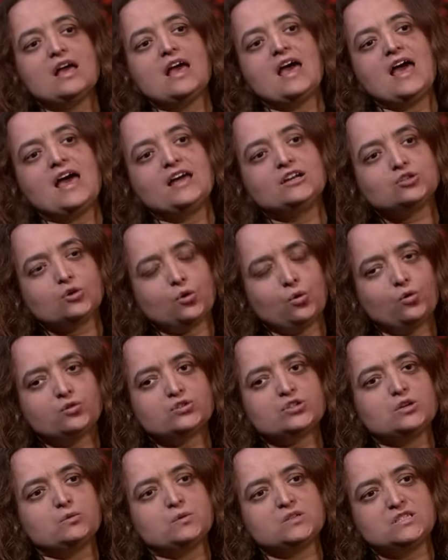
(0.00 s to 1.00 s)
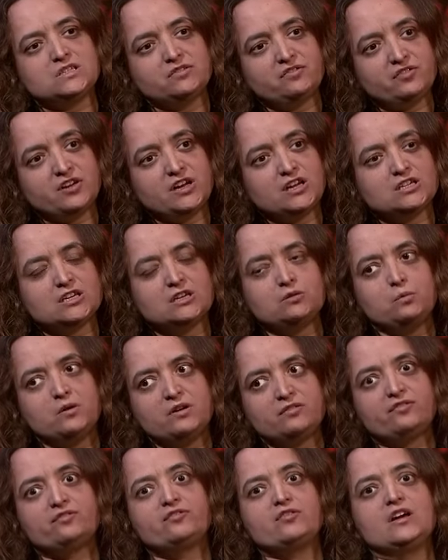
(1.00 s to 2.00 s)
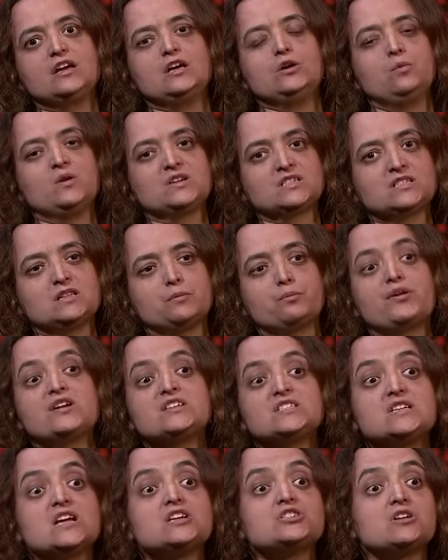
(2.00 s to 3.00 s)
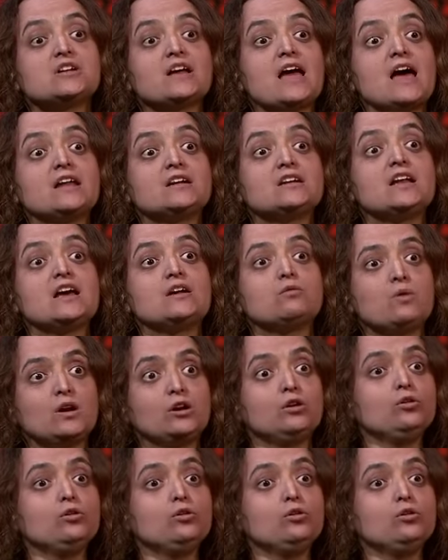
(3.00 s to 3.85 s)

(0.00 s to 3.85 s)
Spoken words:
and also was defeated with, he was the presidential candidate when